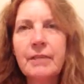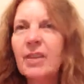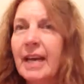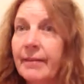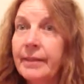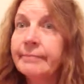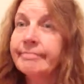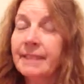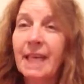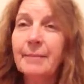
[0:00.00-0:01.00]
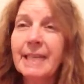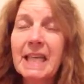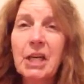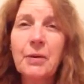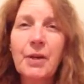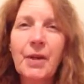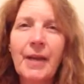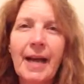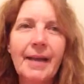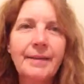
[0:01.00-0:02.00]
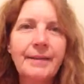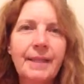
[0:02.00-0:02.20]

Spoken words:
If you haven't, time to get going on that.